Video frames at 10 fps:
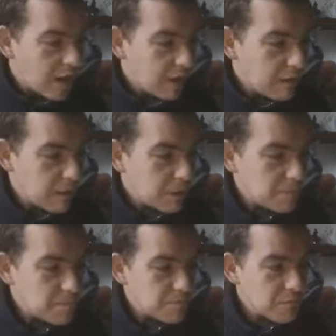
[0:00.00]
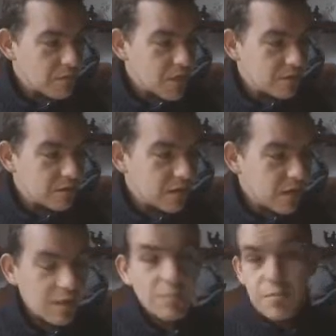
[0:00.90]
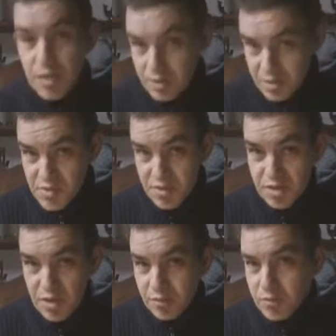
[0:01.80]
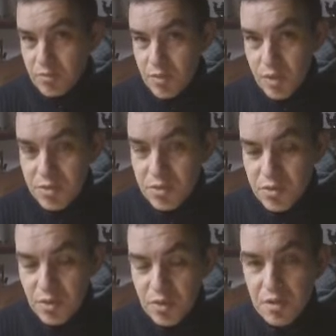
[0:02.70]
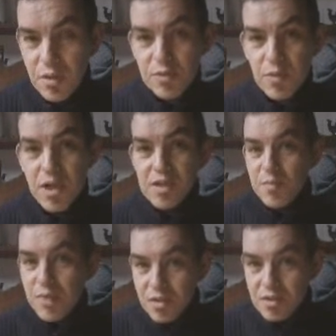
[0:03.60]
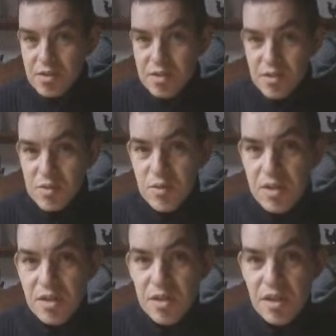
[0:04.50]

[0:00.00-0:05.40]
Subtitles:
On this video I'm going to talk about my experiences with